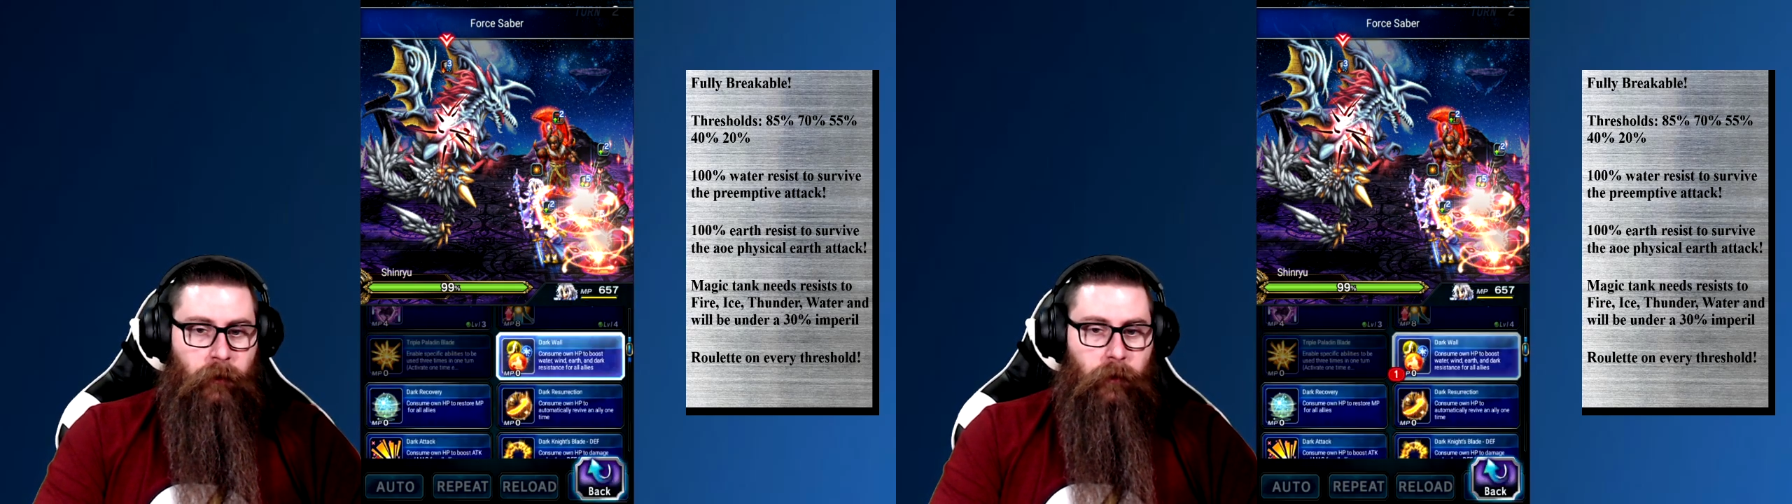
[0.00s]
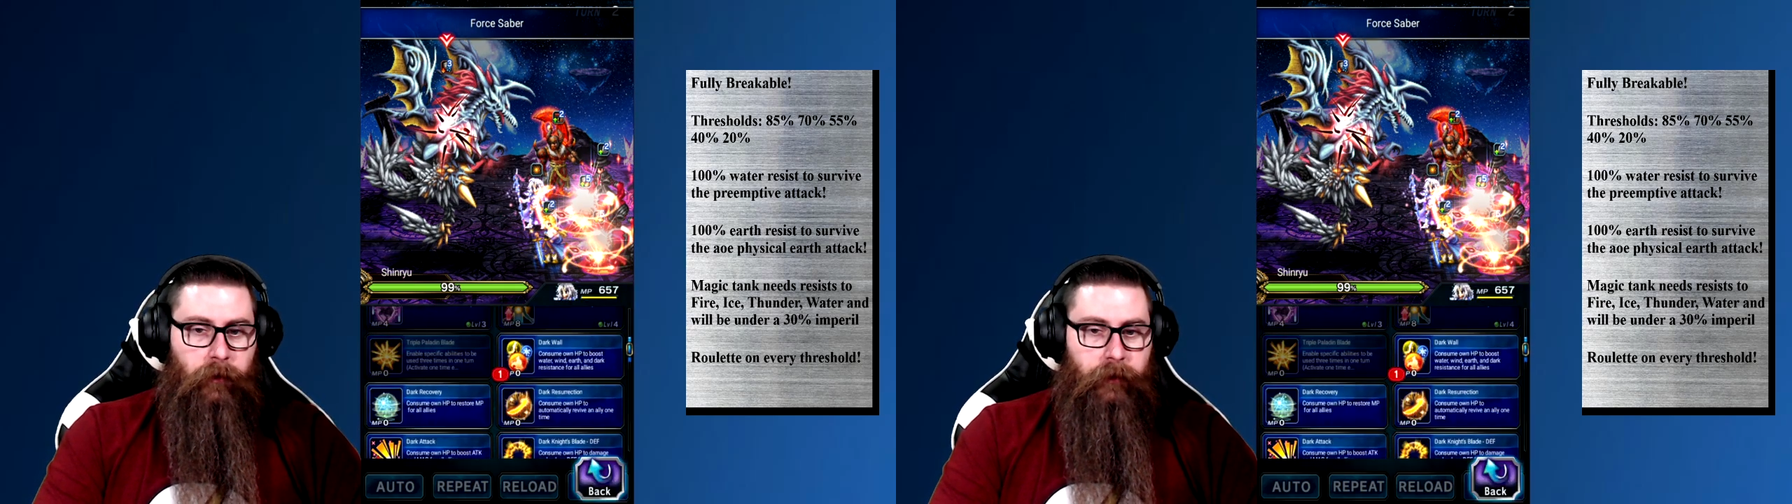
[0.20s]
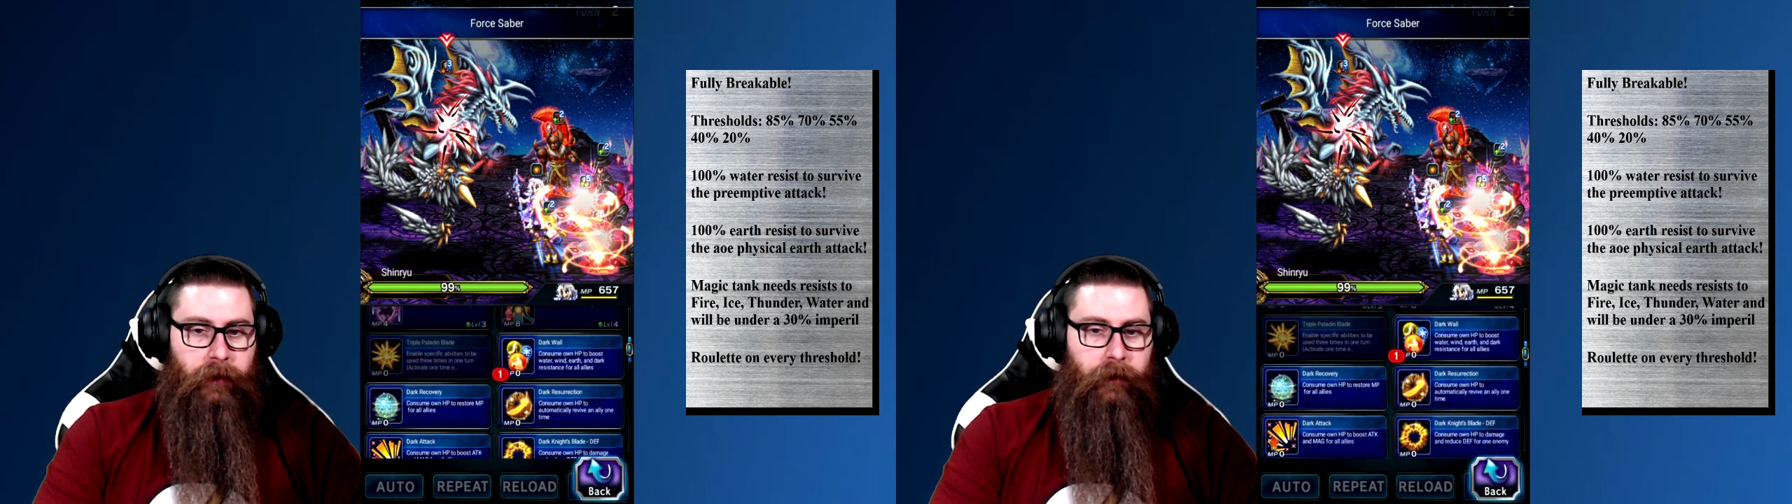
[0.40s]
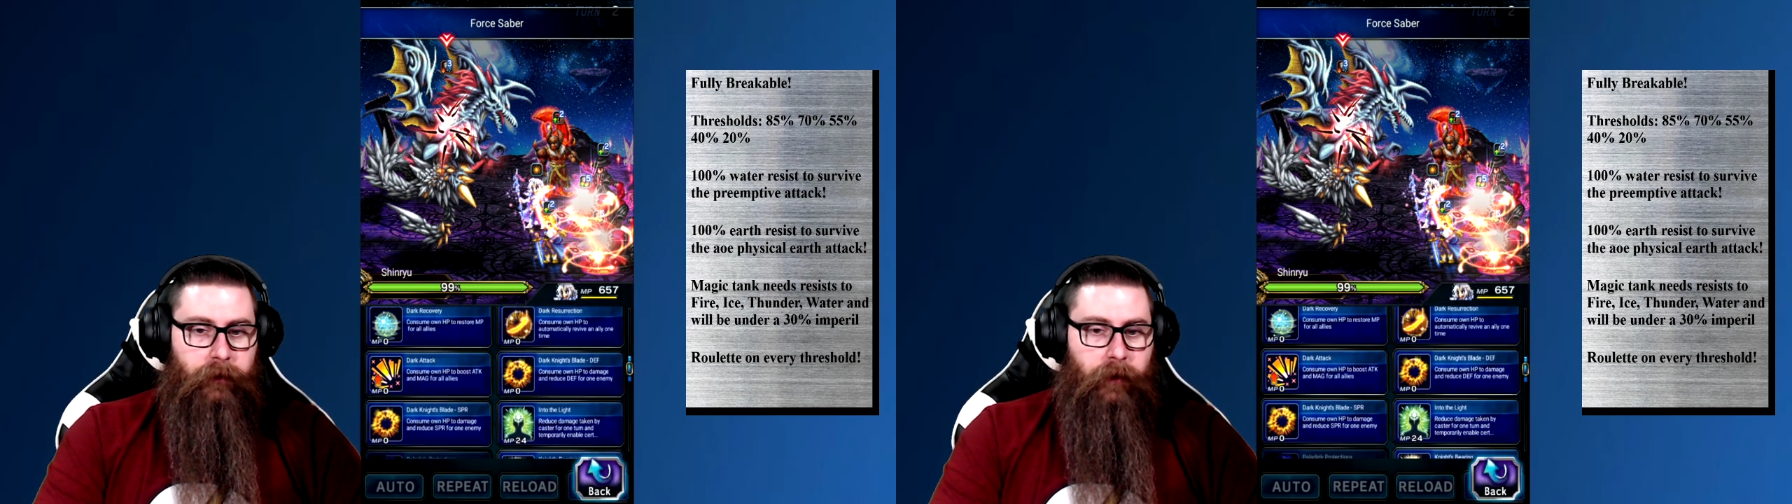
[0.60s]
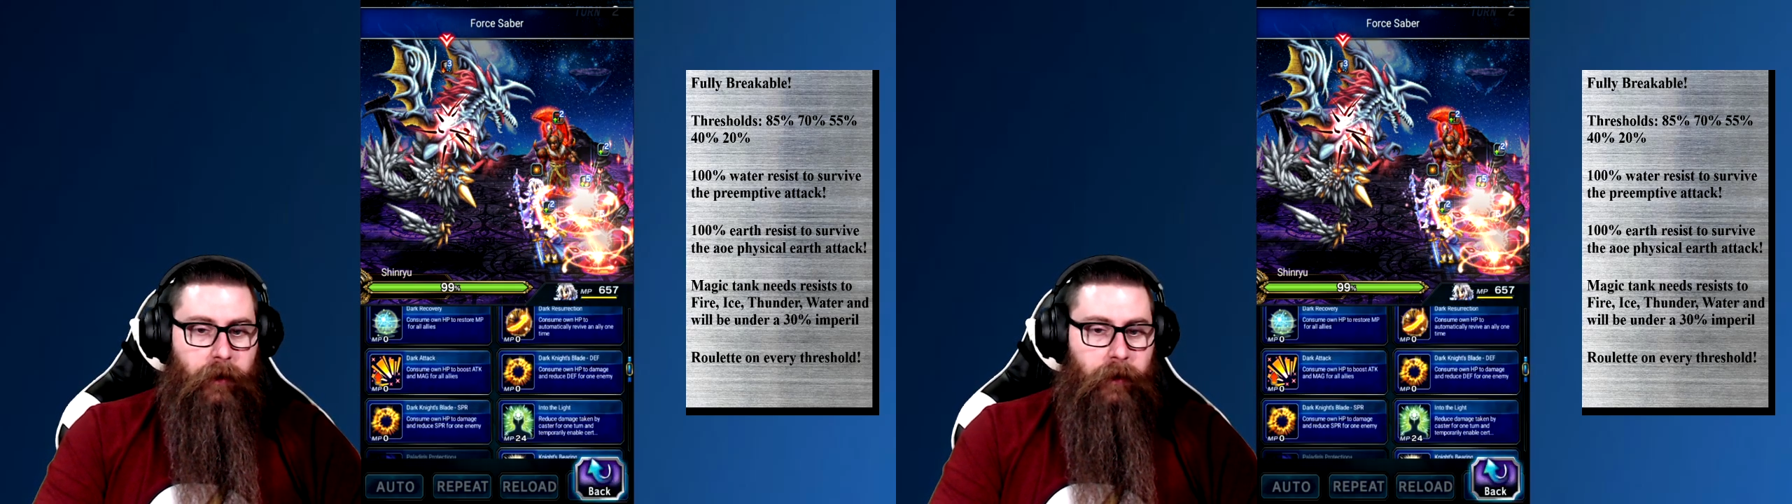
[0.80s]
we're going to get
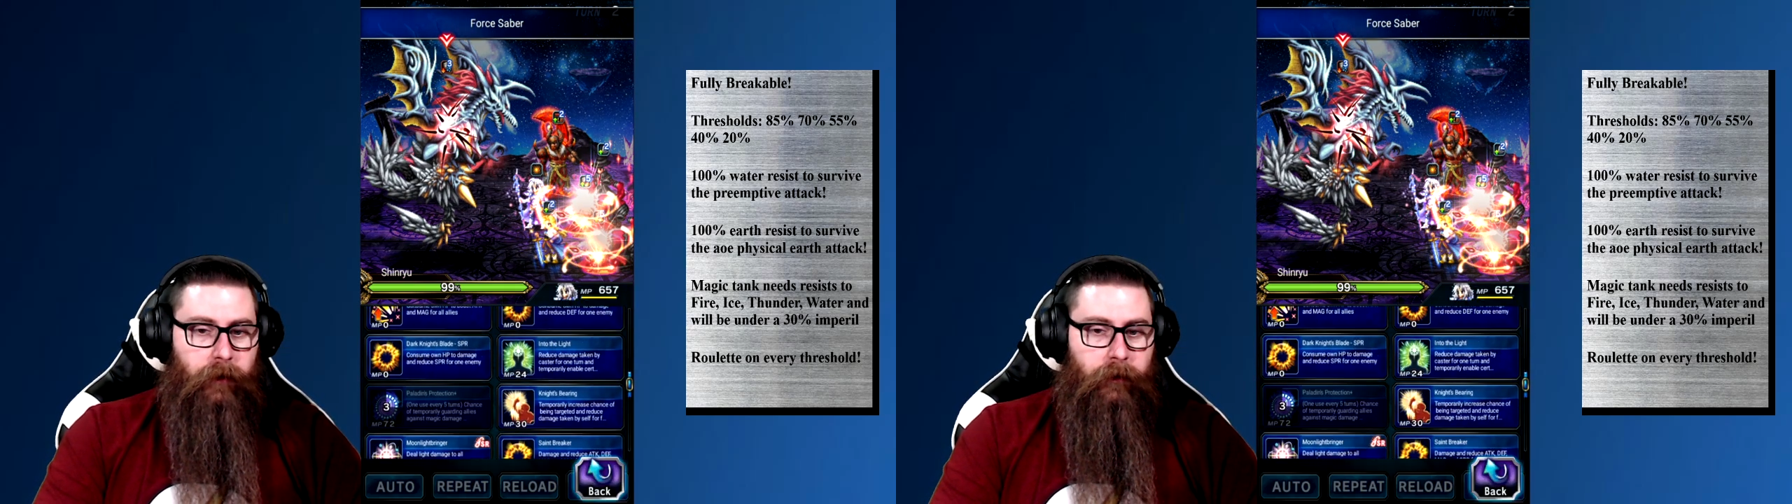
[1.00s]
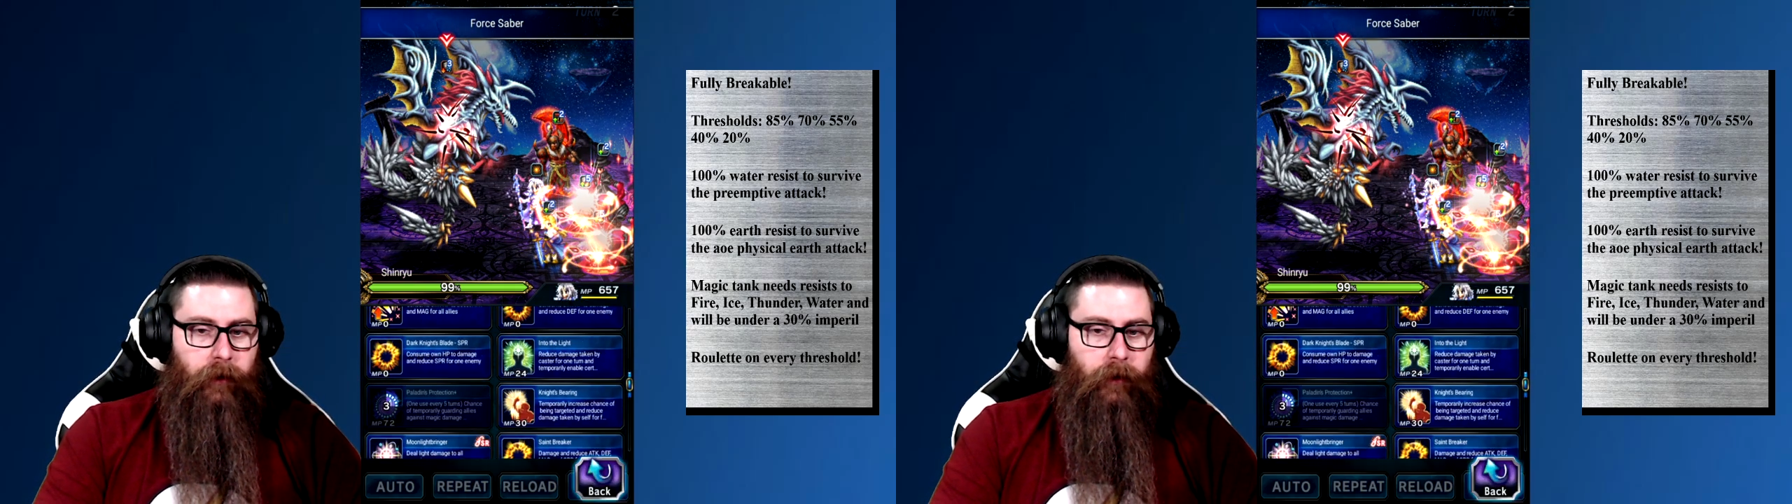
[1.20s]
a